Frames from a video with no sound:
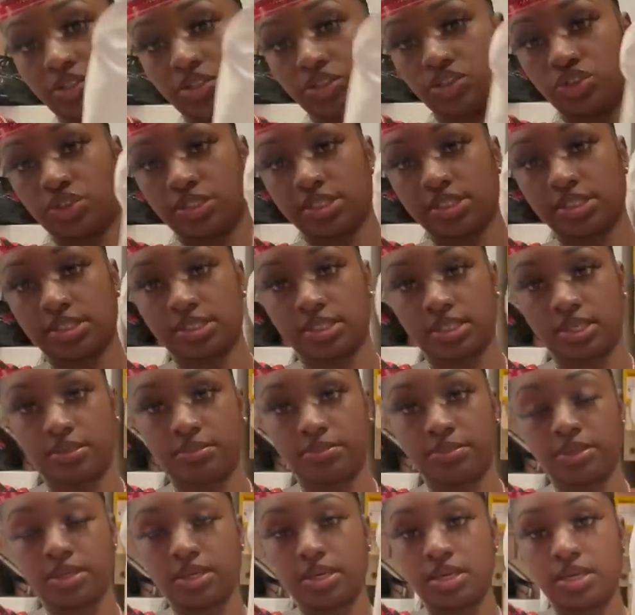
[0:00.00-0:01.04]
could dress this up.
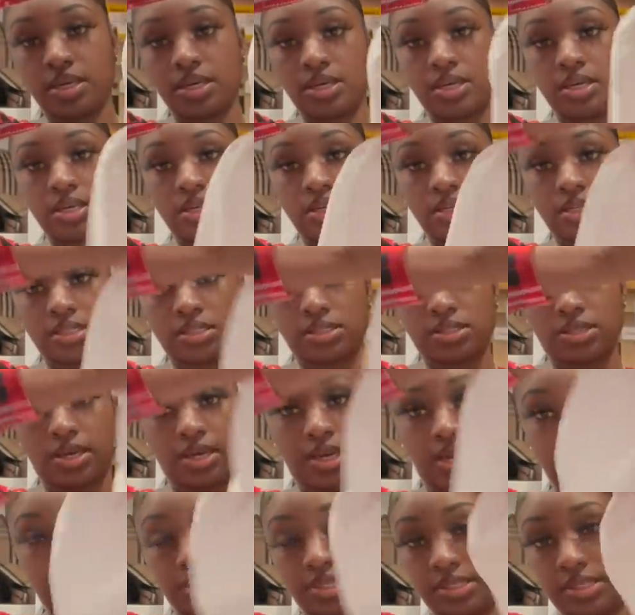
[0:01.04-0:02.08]
So I
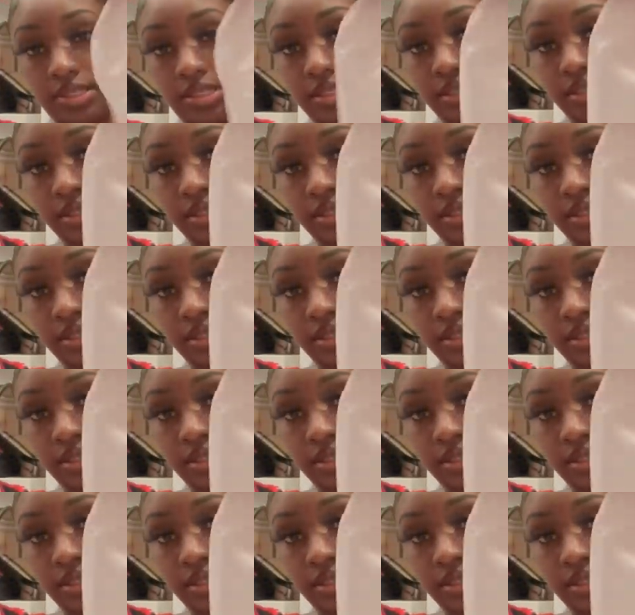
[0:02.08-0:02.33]
got this.